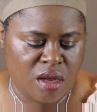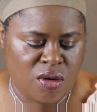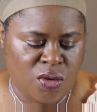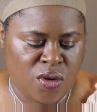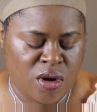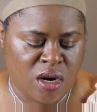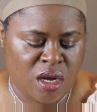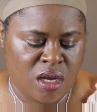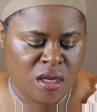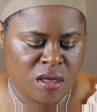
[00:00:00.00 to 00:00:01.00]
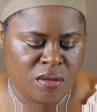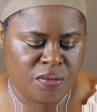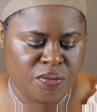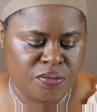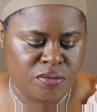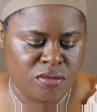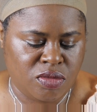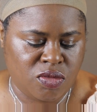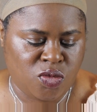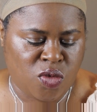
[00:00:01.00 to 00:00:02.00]
or
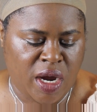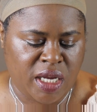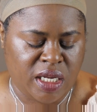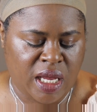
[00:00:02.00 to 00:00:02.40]
write